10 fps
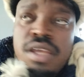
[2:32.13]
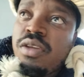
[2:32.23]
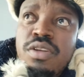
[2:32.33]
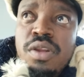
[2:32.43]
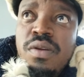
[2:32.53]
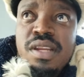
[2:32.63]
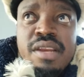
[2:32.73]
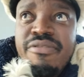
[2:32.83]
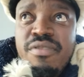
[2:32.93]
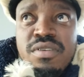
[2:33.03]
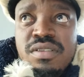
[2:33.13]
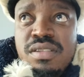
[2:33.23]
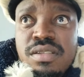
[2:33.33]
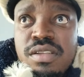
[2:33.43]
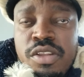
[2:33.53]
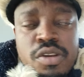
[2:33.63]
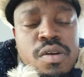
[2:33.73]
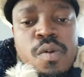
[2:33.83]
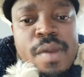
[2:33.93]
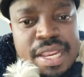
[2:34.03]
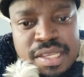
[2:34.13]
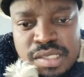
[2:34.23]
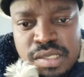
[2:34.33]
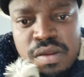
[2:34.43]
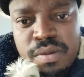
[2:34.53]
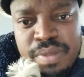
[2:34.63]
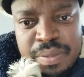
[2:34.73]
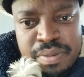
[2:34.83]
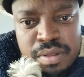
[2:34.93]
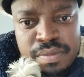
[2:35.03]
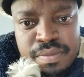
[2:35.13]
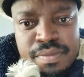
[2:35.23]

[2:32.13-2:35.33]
you don't enforce your ways on people.